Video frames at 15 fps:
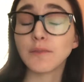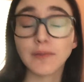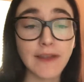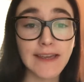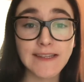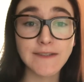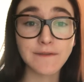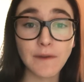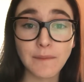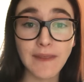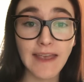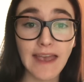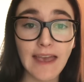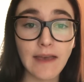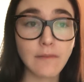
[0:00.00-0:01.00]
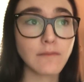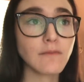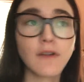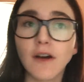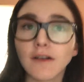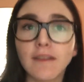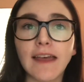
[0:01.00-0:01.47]
plays from the game,
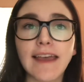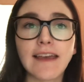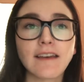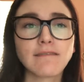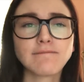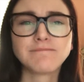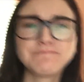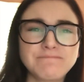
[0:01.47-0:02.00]
or like,